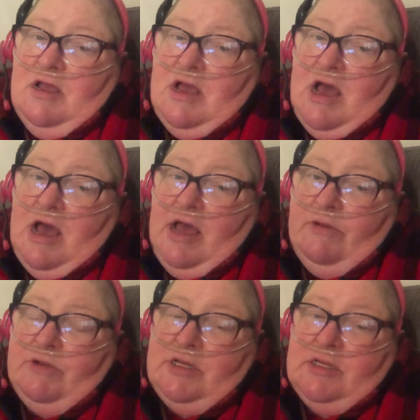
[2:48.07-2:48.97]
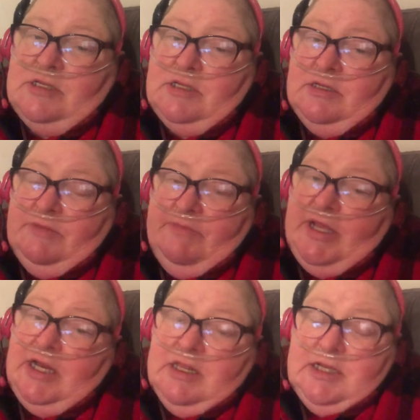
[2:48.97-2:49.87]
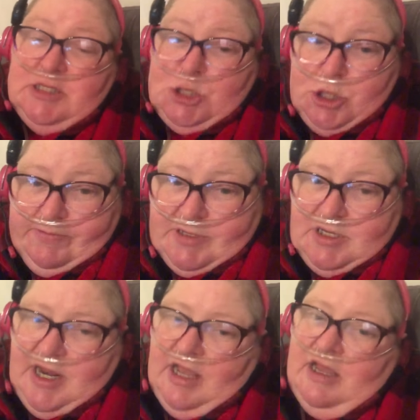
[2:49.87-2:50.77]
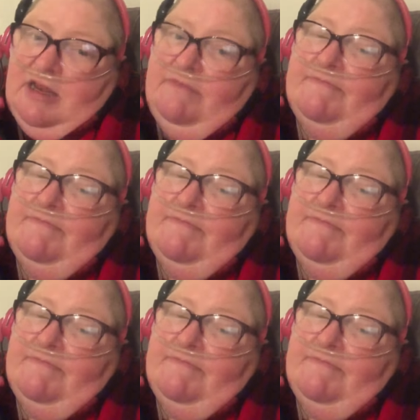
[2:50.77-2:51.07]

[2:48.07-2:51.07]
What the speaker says: I was immediately stripped naked